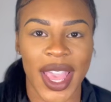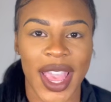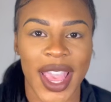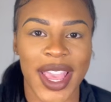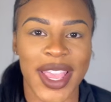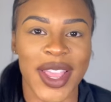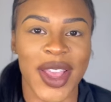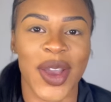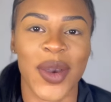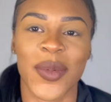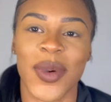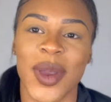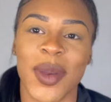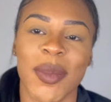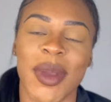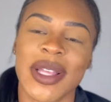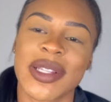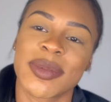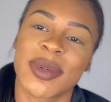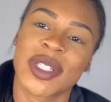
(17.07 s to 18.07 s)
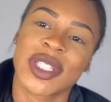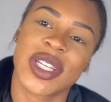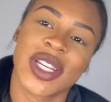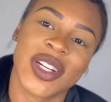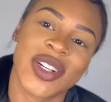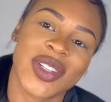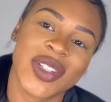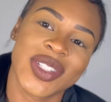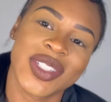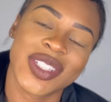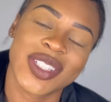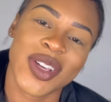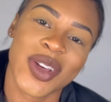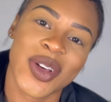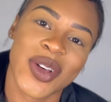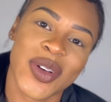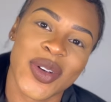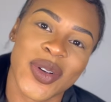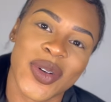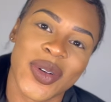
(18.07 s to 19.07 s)
Hey y'all, welcome back to my channel.
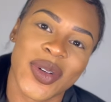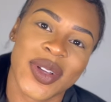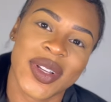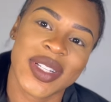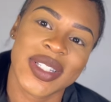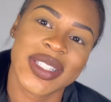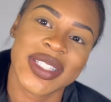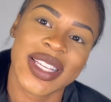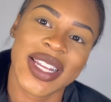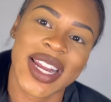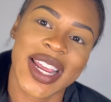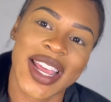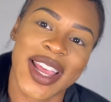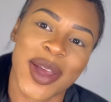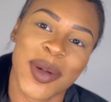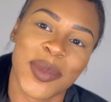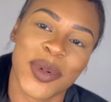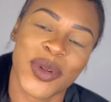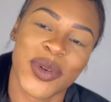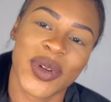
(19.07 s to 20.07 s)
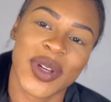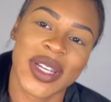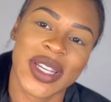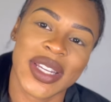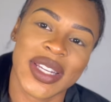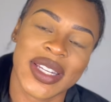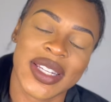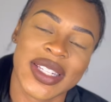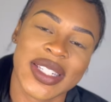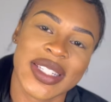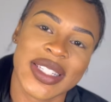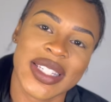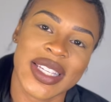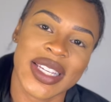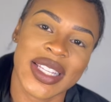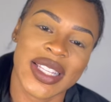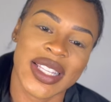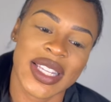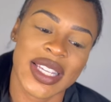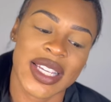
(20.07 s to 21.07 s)
So today I'm doing
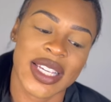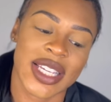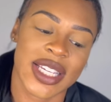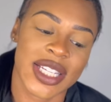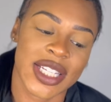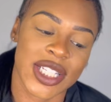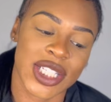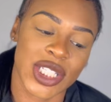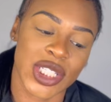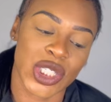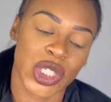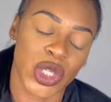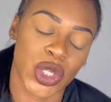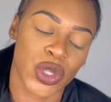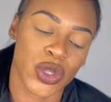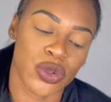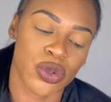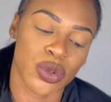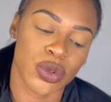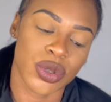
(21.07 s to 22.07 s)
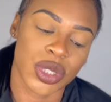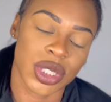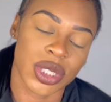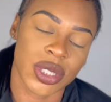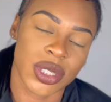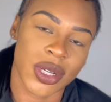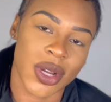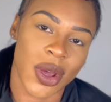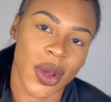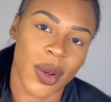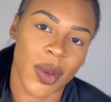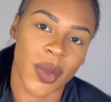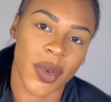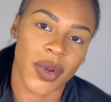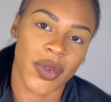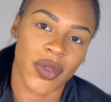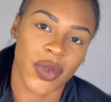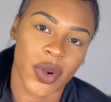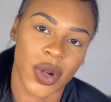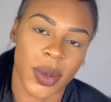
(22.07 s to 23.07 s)
10 things you should know
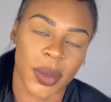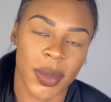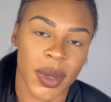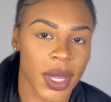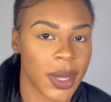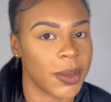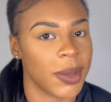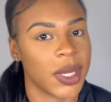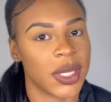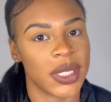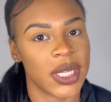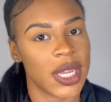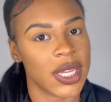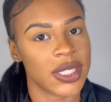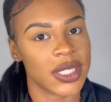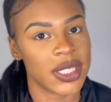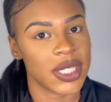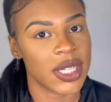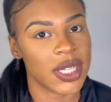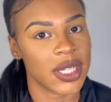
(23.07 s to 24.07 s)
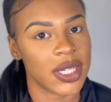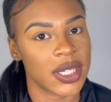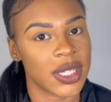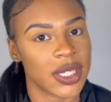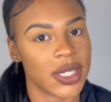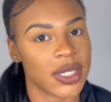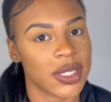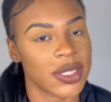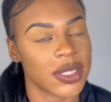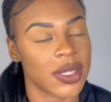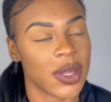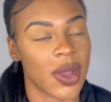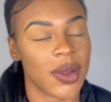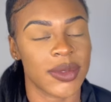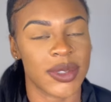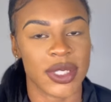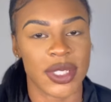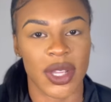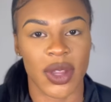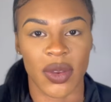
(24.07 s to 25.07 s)
before becoming a lash tech. So
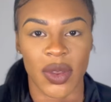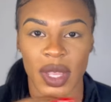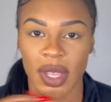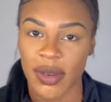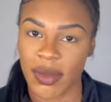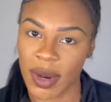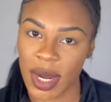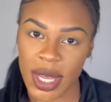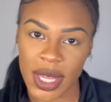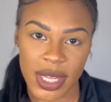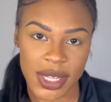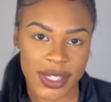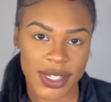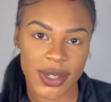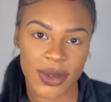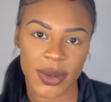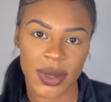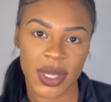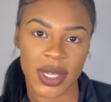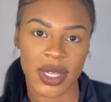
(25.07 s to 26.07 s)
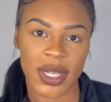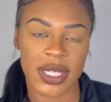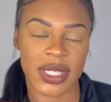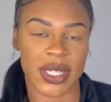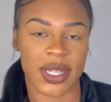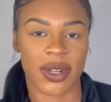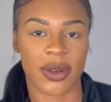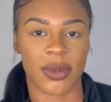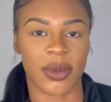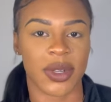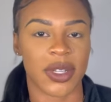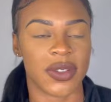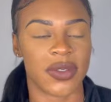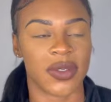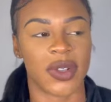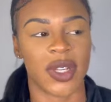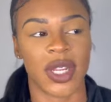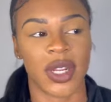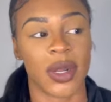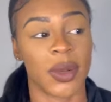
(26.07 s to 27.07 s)
I'm just gonna get right into it because I don't want this
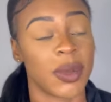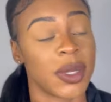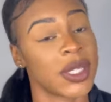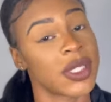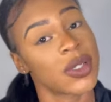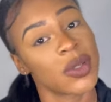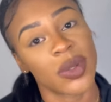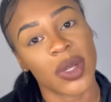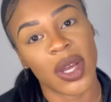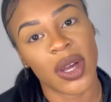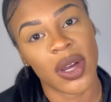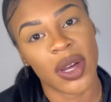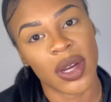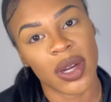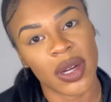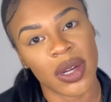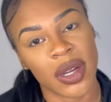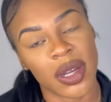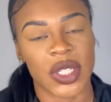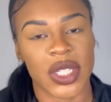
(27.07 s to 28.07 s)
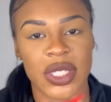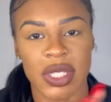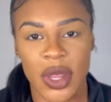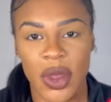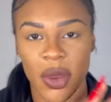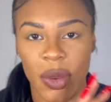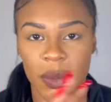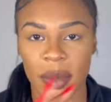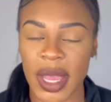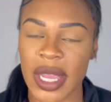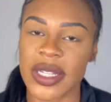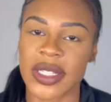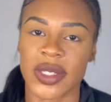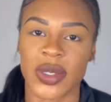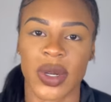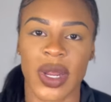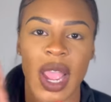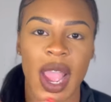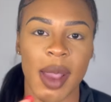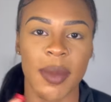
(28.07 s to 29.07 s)
video to be too long. So
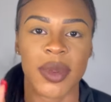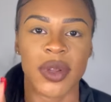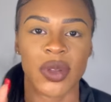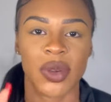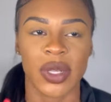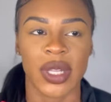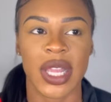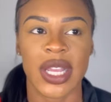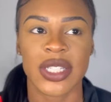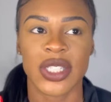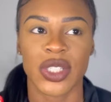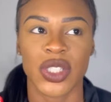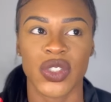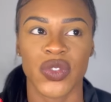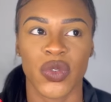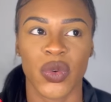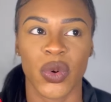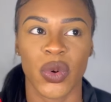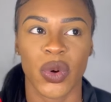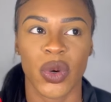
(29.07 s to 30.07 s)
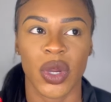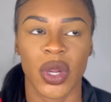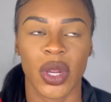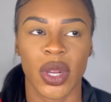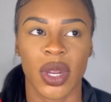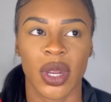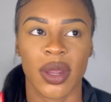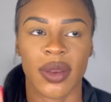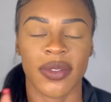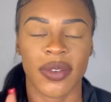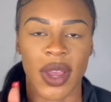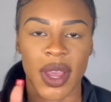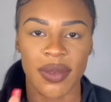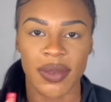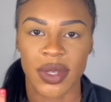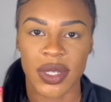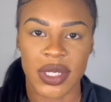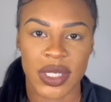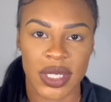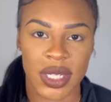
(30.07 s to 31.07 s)
backstory, I've been doing lashes for
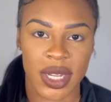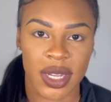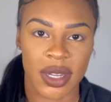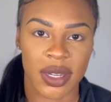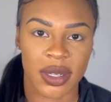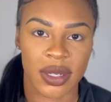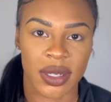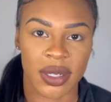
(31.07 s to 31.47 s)
5 years now.